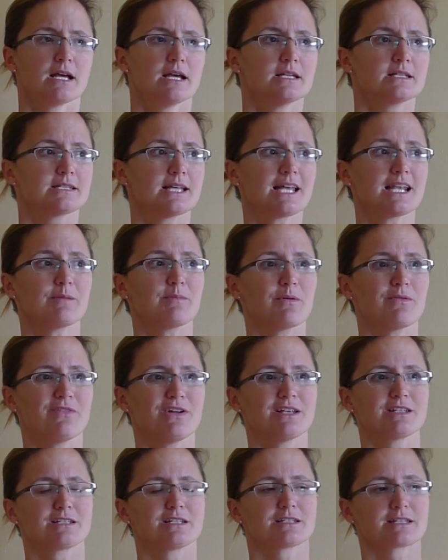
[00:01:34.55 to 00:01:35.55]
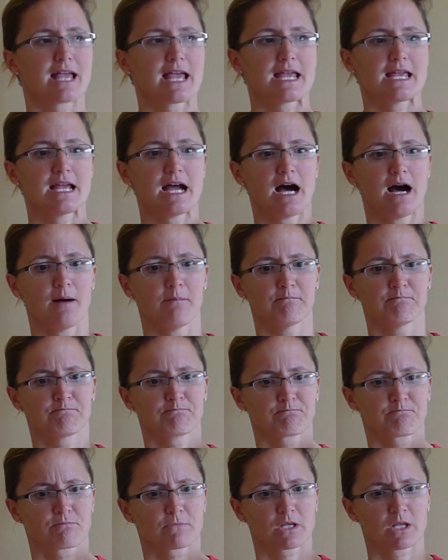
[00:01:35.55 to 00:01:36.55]
Setup Events is a
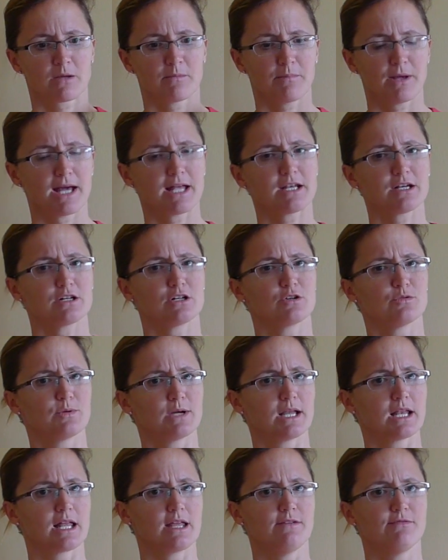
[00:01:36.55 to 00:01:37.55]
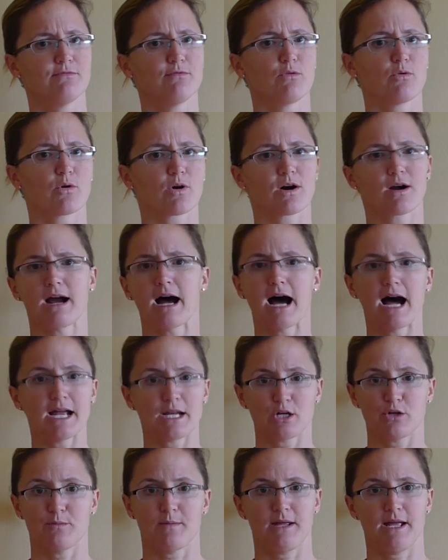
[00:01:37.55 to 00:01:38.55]
competitor really for
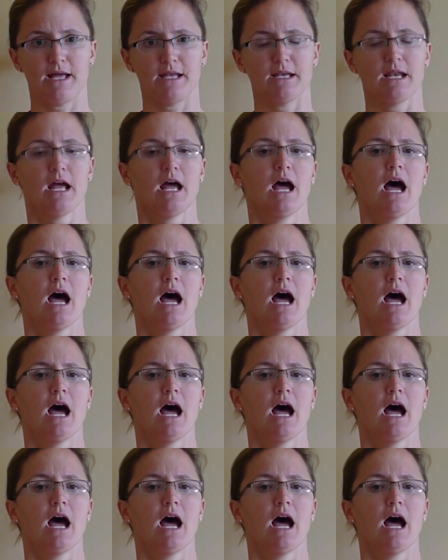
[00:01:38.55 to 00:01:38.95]
Ironman.